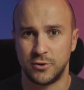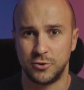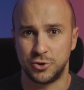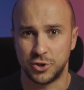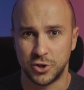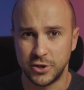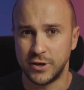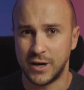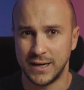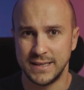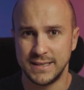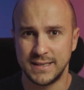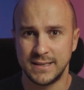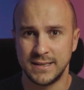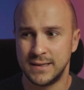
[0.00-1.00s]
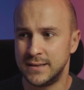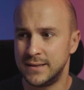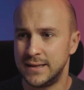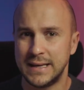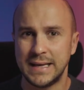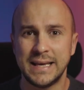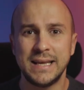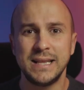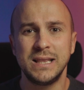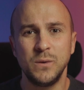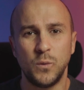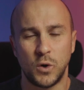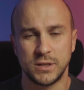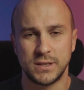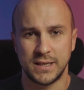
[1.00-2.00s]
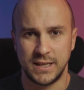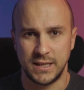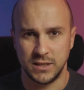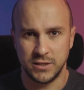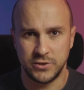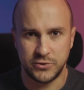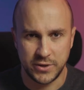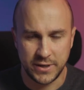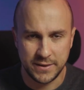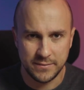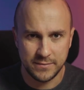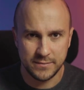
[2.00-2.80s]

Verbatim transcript: or journalists in the wanted industry.